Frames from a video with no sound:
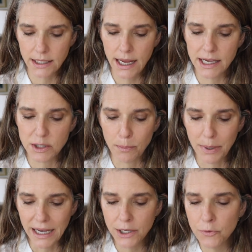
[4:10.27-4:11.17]
It has
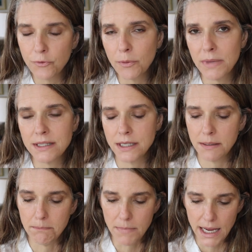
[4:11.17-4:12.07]
bio-fermented
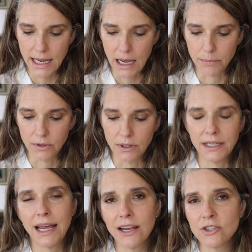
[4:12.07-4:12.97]
mayapple,
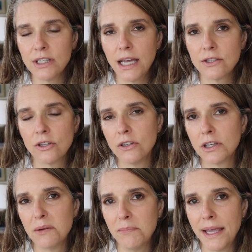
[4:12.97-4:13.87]
and I actually had to
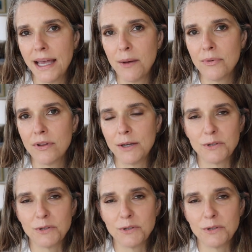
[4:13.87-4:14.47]
look up mayapple.